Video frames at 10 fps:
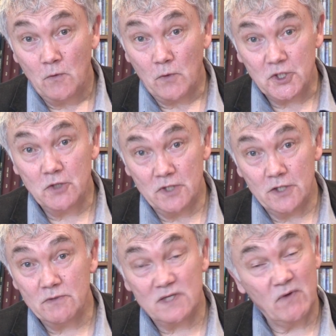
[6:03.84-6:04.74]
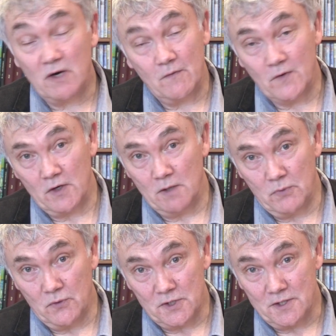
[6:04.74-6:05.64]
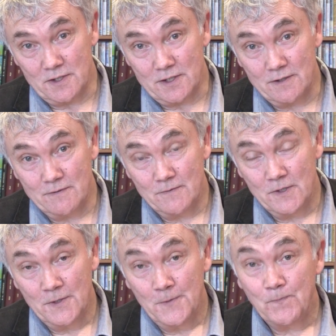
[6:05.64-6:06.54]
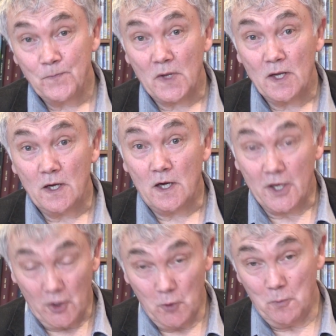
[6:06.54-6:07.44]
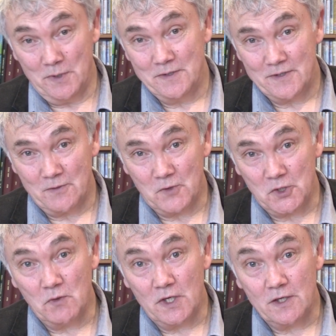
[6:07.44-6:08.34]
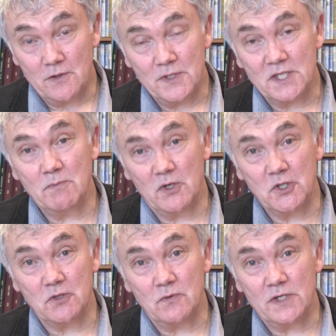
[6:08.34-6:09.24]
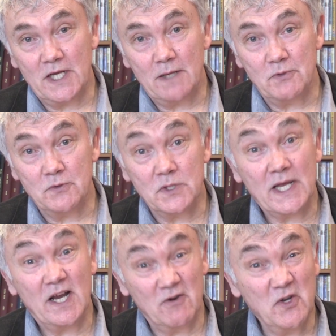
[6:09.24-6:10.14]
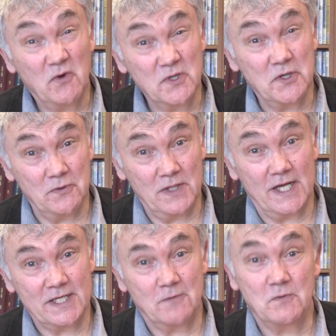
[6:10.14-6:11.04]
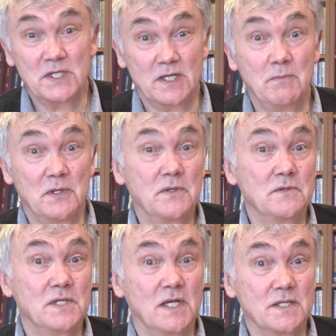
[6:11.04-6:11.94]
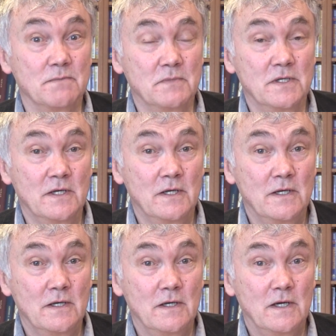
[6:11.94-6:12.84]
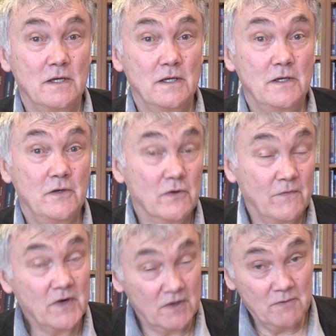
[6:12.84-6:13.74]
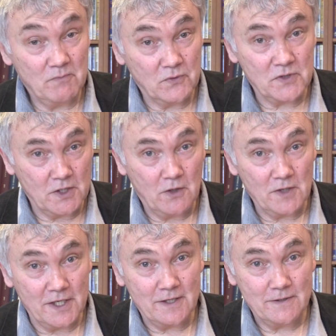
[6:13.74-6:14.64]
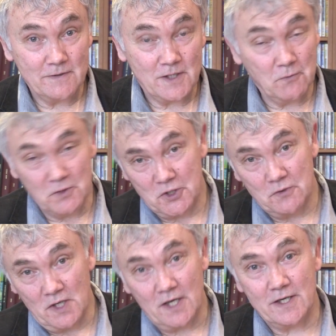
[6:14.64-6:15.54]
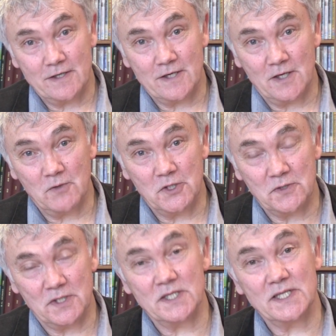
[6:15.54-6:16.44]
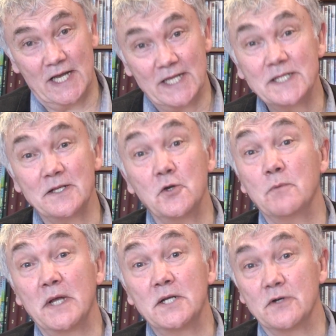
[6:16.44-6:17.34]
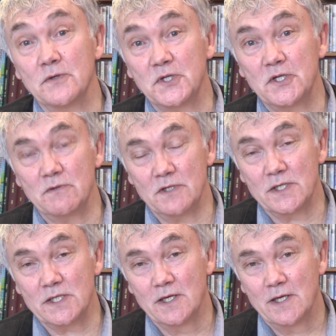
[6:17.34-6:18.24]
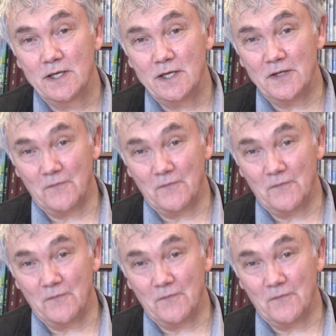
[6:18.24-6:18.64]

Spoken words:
What you do is very, very important. I hope that what you learn on this module will enable you to carry on doing that, and with some enthusiasm. You're a very important colleague. I wish you luck and I wish you success in your mentoring of students in the